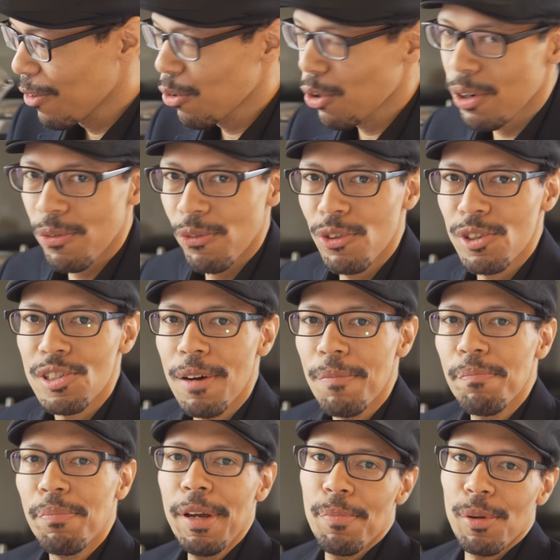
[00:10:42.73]
well, for
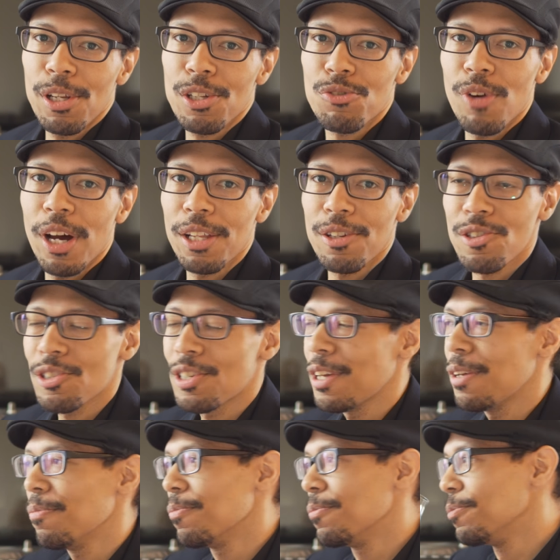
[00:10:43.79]
some people it's rather
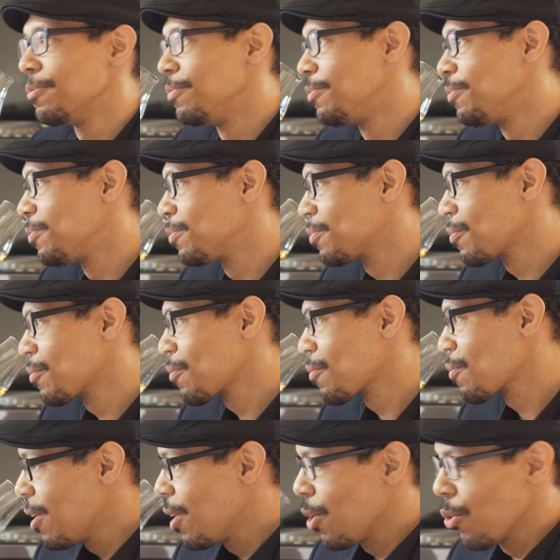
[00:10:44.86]
steep.
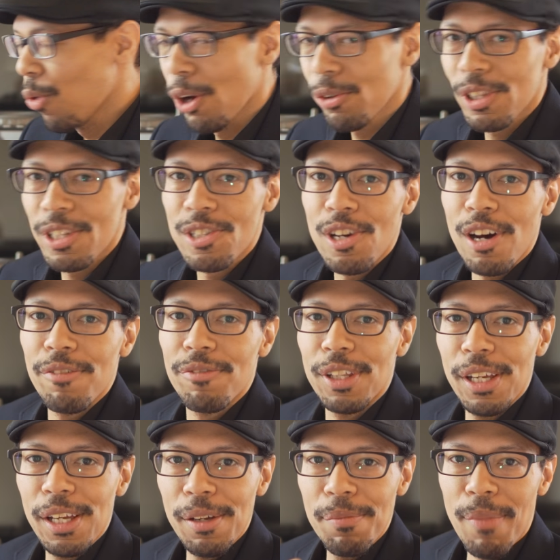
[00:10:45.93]
Wealth is of
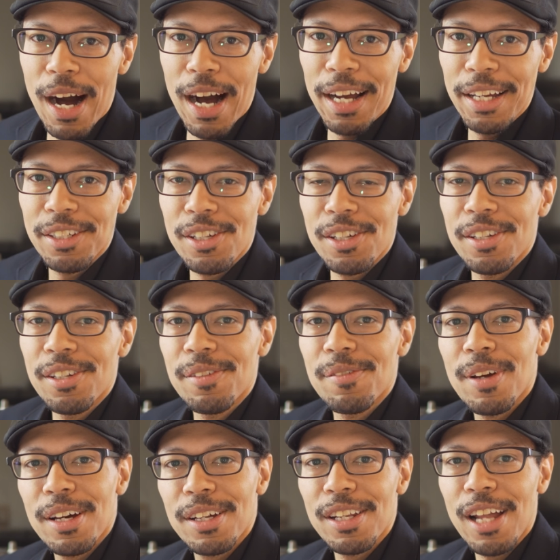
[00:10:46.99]
the mind
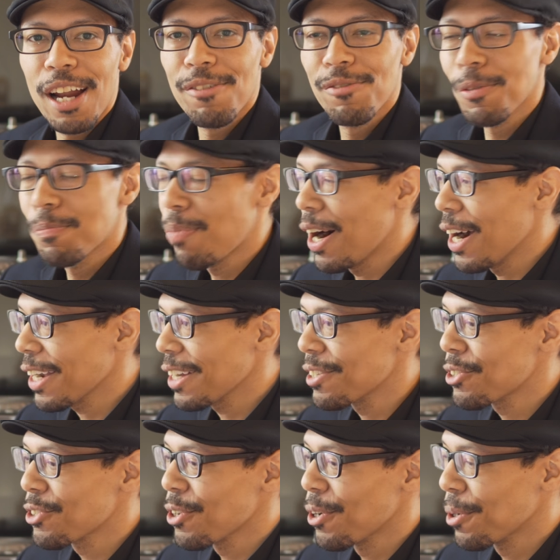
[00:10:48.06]
and not of the
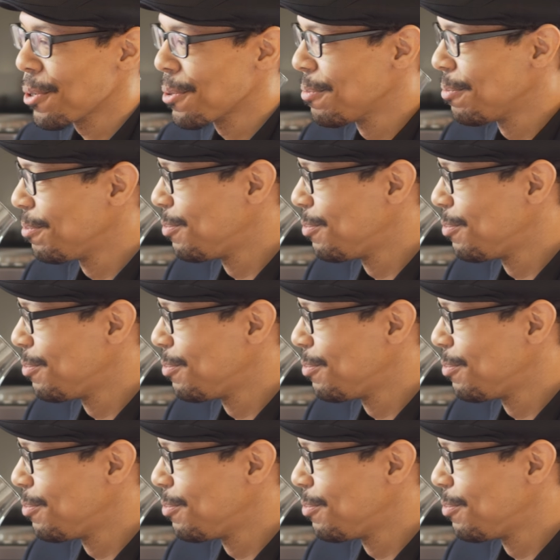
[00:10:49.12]
pocket, so